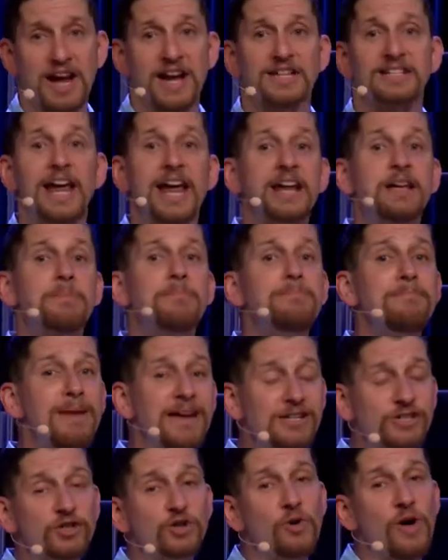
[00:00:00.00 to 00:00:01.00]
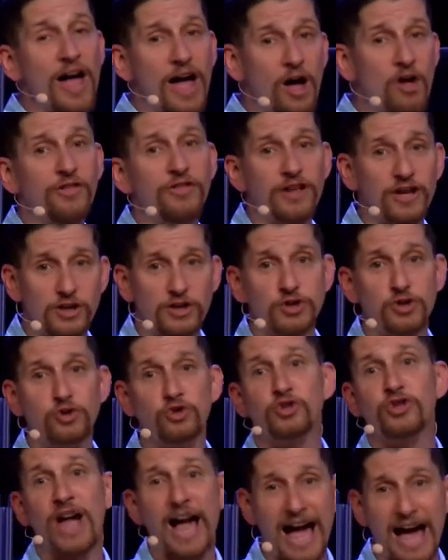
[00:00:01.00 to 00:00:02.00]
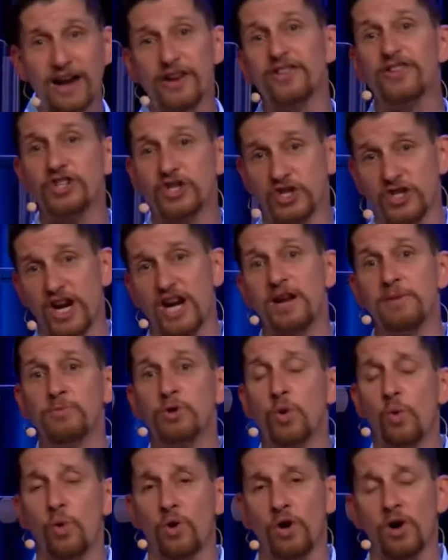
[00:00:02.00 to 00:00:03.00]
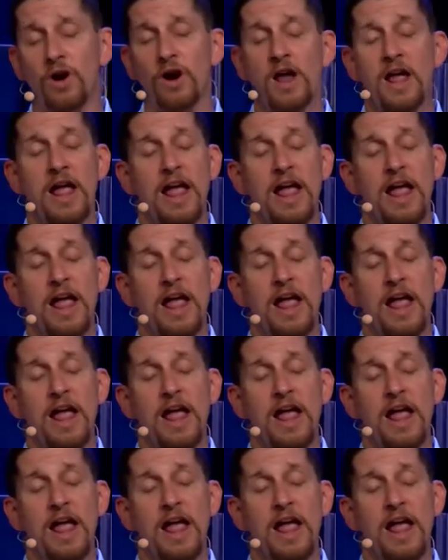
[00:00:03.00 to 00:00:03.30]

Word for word: take mental health issues out of the shame corner.